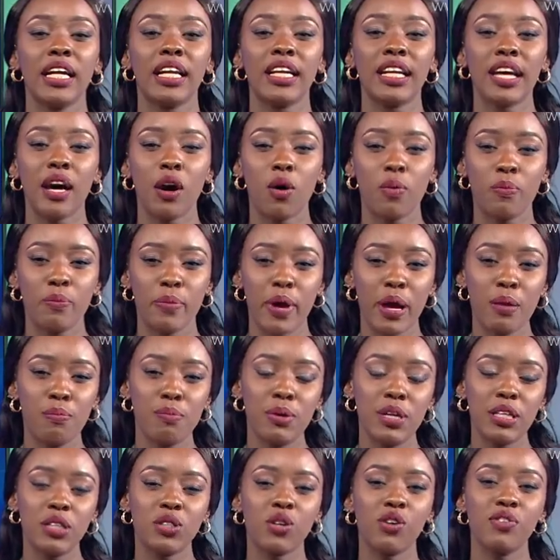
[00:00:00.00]
Now,
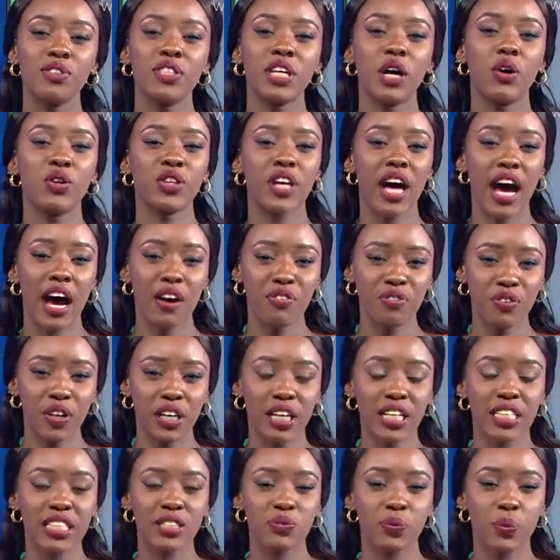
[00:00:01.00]
members of South
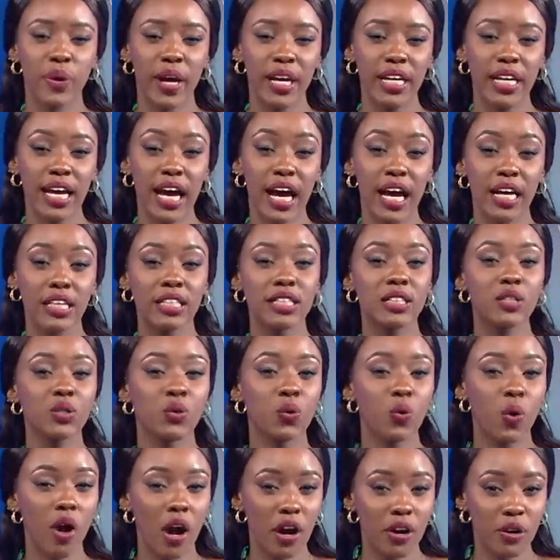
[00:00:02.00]
Africa's Red Ants,
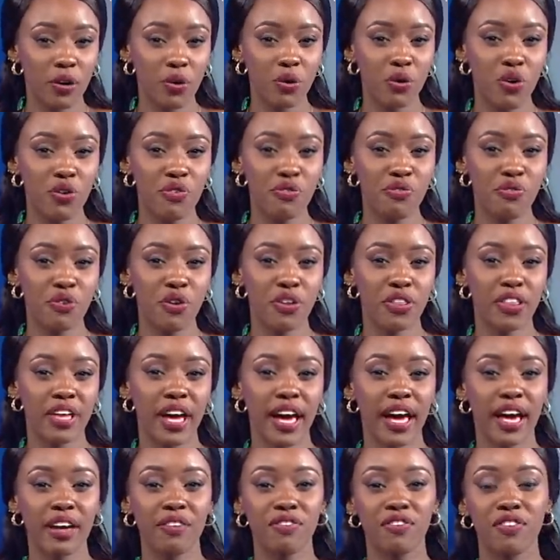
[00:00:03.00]
who are known for
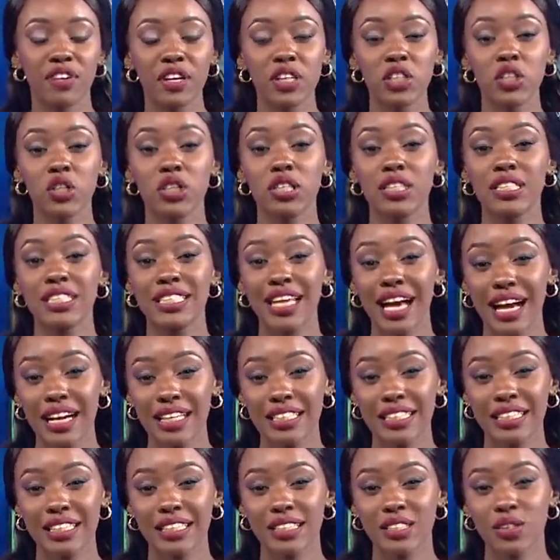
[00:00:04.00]
their eviction
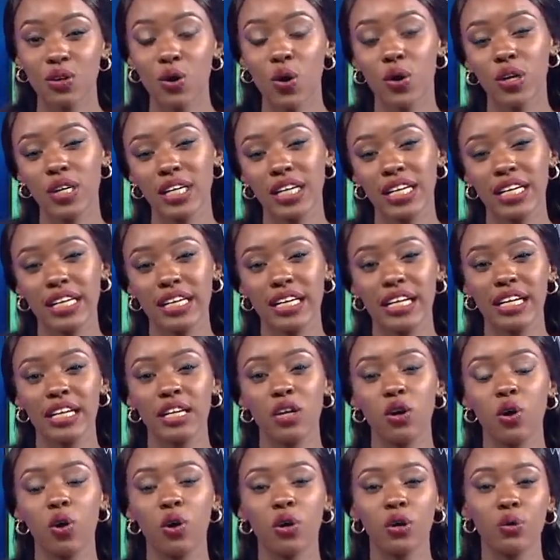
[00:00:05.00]
tactics on illegally
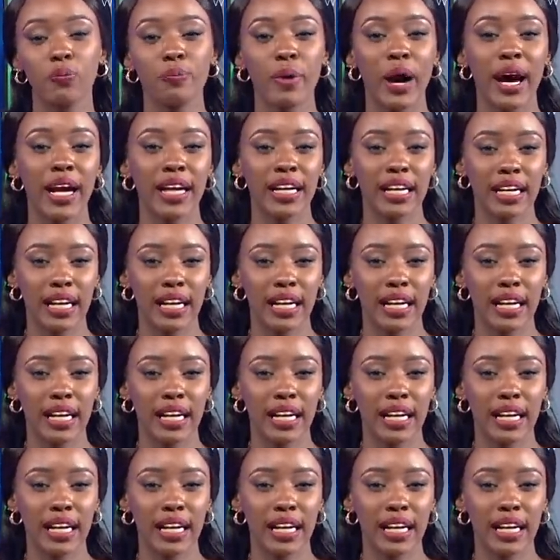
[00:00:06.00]
occupied